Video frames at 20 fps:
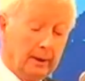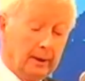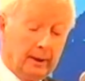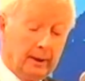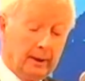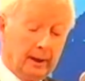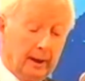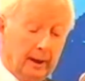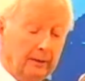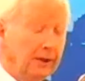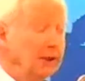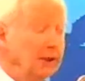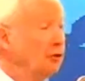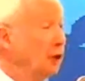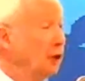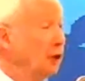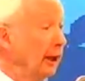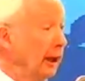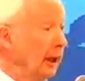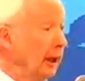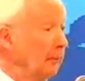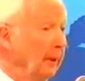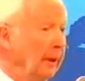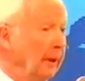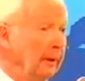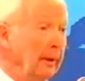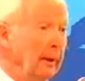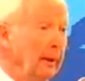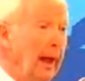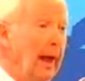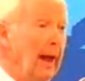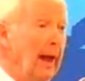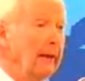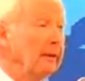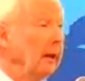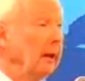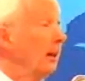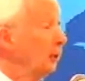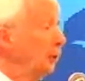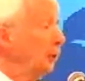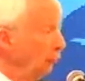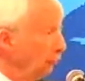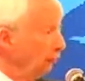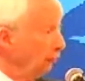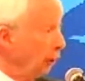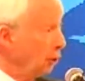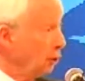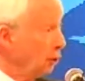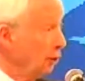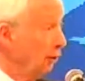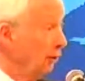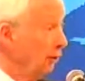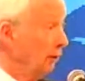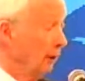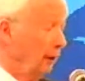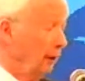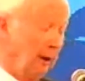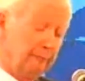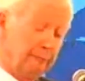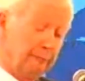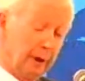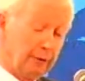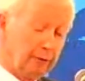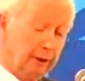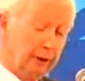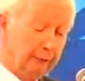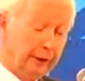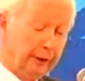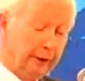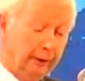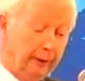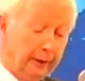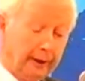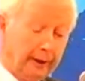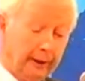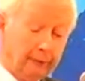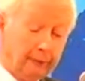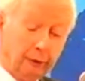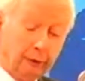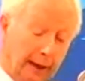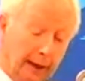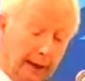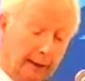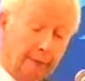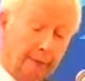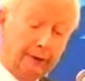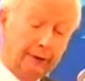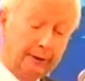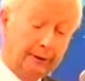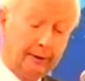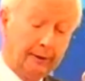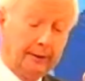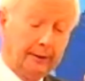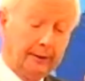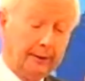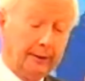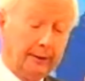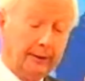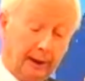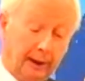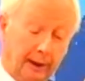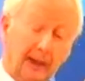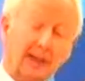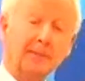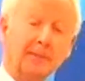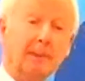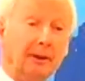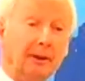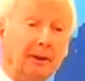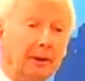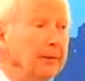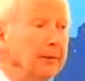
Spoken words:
And this gentleman had a new version of McCreevy. If you have it, I'll spend it.